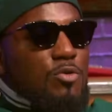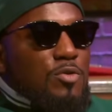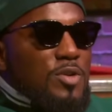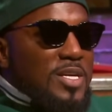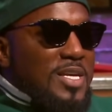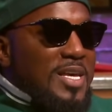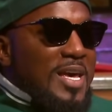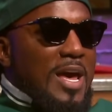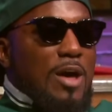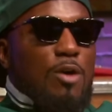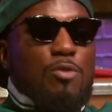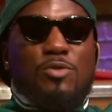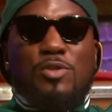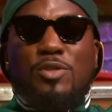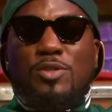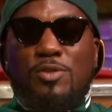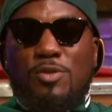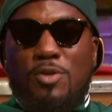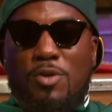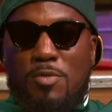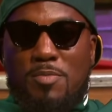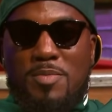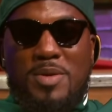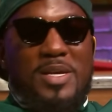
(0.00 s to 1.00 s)
on the couch. You
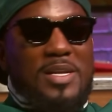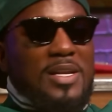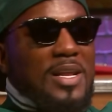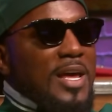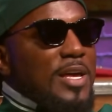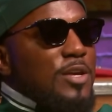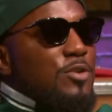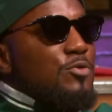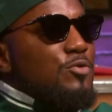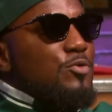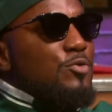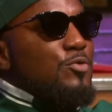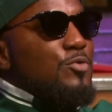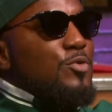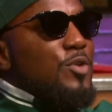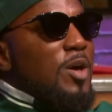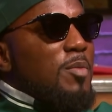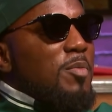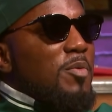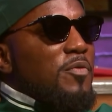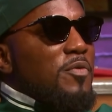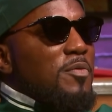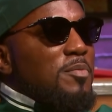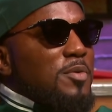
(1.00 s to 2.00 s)
know what I mean? Like, you
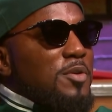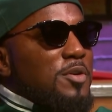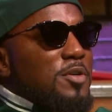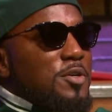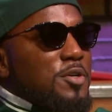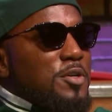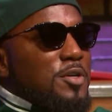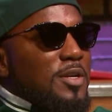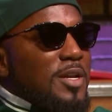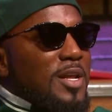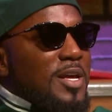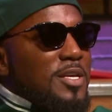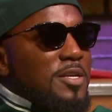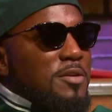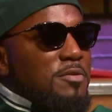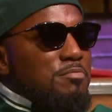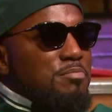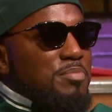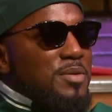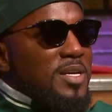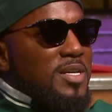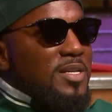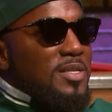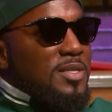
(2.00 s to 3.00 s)
coming from the hood, like, your
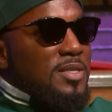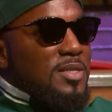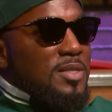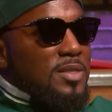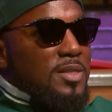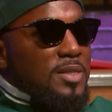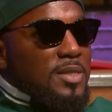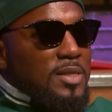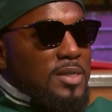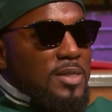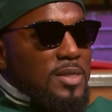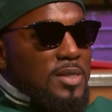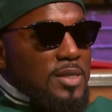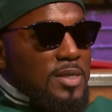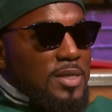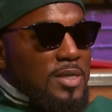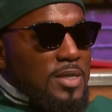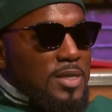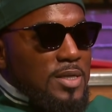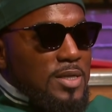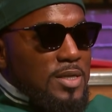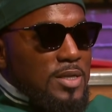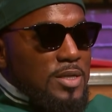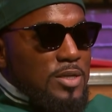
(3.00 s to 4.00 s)
biggest...
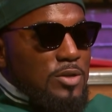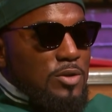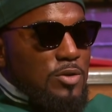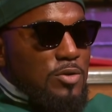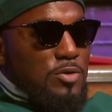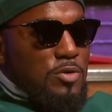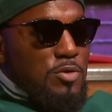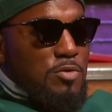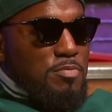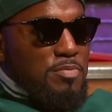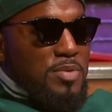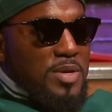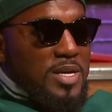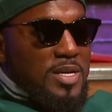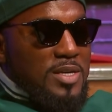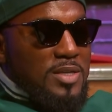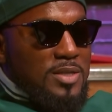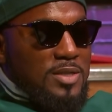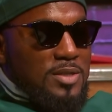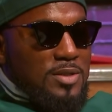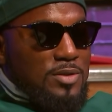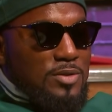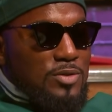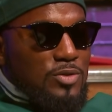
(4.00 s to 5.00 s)
You know, your biggest